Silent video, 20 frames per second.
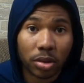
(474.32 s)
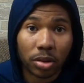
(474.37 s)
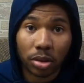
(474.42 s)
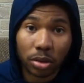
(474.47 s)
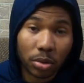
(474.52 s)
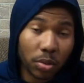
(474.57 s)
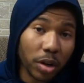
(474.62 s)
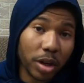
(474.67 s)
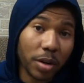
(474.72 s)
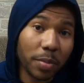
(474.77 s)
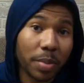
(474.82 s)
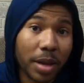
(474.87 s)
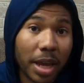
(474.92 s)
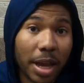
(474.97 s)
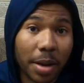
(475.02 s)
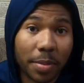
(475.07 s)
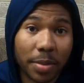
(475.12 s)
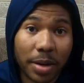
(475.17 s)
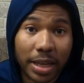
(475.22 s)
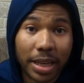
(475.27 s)
you want to be
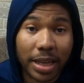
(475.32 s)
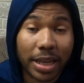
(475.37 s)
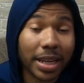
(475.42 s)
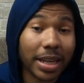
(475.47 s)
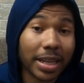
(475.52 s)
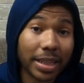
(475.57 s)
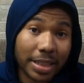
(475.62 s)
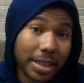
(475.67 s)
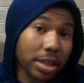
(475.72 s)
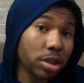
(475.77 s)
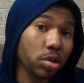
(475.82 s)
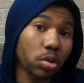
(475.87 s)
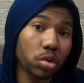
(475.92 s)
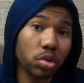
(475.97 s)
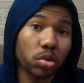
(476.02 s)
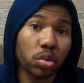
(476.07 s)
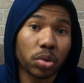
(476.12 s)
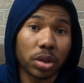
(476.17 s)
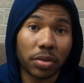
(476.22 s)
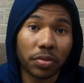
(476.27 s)
able to hit at least two
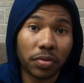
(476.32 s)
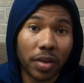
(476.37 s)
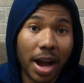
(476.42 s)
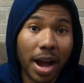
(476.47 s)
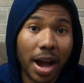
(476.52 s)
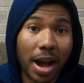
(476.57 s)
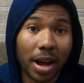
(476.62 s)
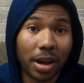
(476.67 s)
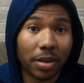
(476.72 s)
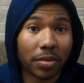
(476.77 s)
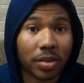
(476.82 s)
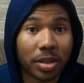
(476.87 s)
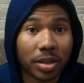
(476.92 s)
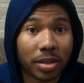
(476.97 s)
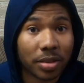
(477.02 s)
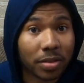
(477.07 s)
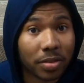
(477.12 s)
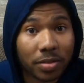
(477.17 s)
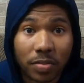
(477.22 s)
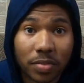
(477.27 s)
twenty-five
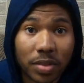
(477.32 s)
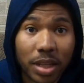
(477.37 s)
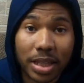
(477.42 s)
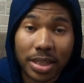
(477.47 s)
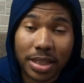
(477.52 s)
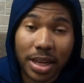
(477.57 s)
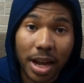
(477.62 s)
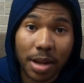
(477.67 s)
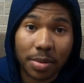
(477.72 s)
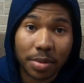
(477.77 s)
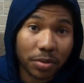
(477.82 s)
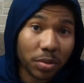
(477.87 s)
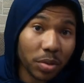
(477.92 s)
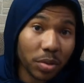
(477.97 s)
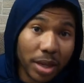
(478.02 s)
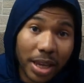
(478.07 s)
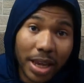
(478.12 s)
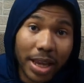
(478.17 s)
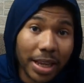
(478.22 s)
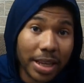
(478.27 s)
ten times. If you
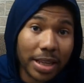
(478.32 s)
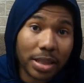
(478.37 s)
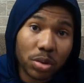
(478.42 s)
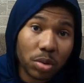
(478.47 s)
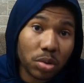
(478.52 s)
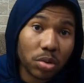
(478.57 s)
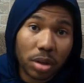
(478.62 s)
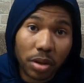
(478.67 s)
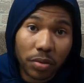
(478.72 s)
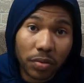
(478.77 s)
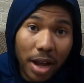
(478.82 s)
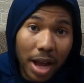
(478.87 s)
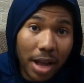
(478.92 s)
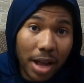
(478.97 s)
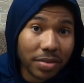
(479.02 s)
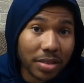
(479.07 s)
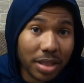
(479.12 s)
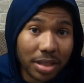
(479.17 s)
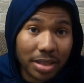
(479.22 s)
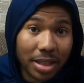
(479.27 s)
can't hit two
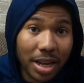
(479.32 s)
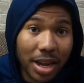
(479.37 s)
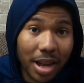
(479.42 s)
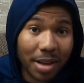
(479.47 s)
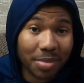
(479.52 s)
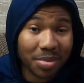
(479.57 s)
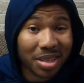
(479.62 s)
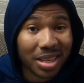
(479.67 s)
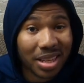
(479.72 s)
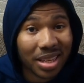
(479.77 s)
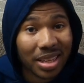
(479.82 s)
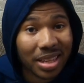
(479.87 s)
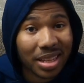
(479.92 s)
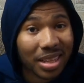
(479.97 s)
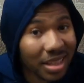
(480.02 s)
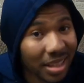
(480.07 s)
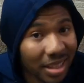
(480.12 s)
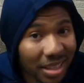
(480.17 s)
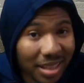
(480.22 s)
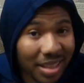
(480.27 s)
twenty-five ten times,
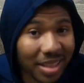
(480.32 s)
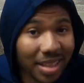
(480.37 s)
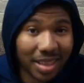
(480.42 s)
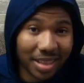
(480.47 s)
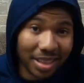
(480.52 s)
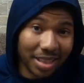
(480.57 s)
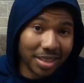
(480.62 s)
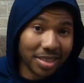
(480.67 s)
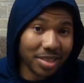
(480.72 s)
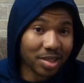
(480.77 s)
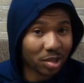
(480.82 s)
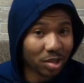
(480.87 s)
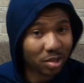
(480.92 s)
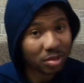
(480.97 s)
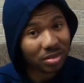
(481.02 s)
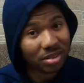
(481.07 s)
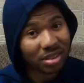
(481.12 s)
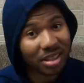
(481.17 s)
it's,